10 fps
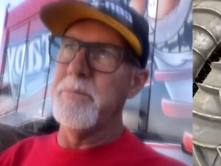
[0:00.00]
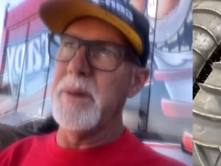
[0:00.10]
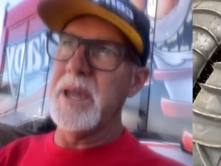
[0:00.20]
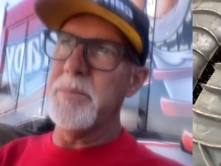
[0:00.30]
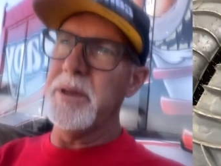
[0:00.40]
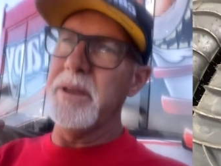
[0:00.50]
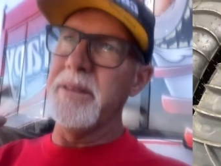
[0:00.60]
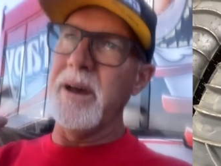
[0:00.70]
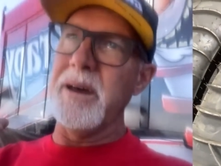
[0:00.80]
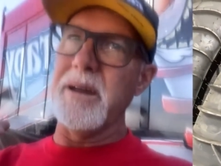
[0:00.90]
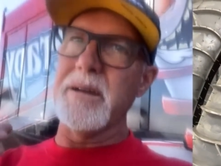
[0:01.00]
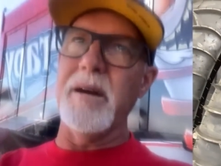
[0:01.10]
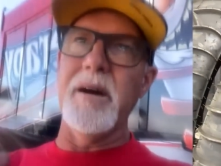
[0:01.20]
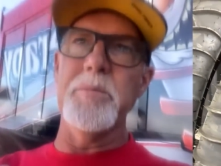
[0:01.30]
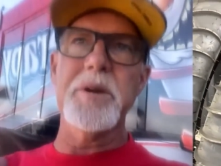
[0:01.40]
Maybe not a
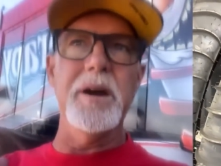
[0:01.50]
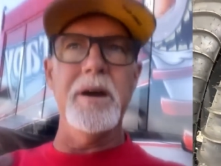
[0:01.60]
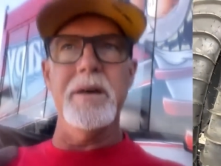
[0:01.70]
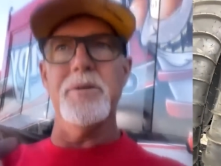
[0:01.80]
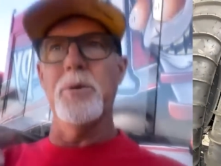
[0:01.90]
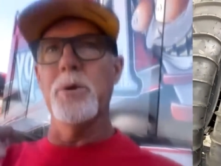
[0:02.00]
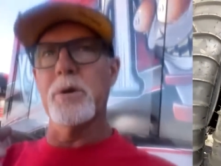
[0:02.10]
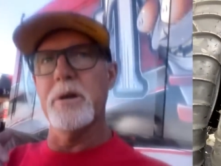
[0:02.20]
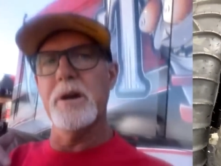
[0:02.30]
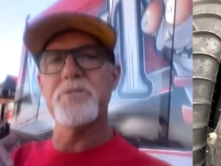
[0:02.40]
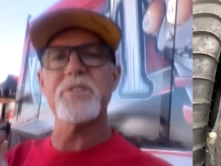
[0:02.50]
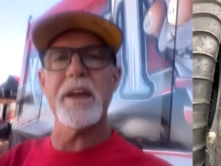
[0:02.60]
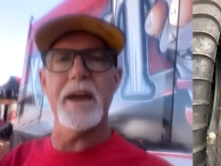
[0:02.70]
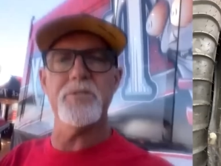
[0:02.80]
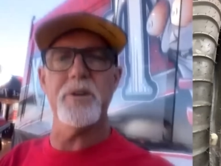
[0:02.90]
comp cut or a
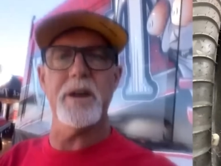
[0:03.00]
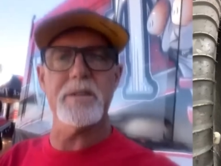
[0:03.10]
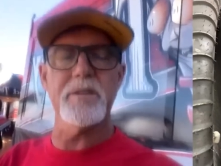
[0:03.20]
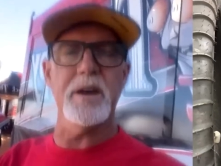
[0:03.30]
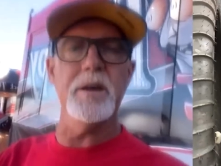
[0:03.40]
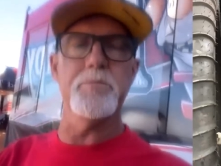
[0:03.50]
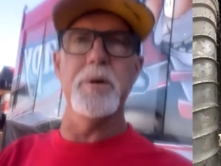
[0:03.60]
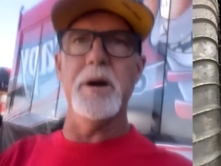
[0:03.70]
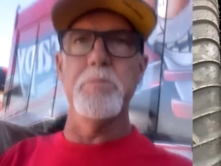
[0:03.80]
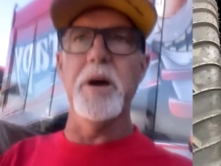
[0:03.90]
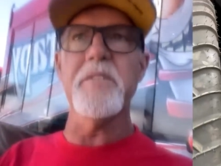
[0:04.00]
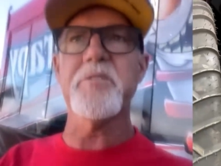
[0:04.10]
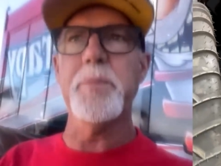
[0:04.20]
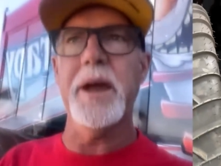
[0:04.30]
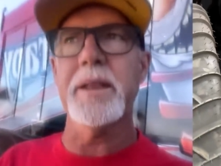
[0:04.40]
scat track type
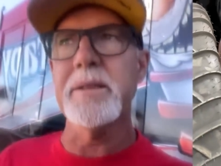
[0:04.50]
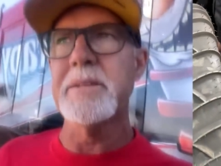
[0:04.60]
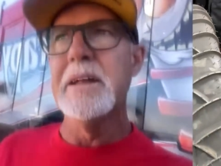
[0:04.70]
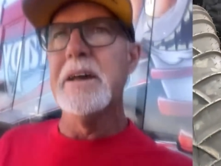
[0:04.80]
buffed paddle.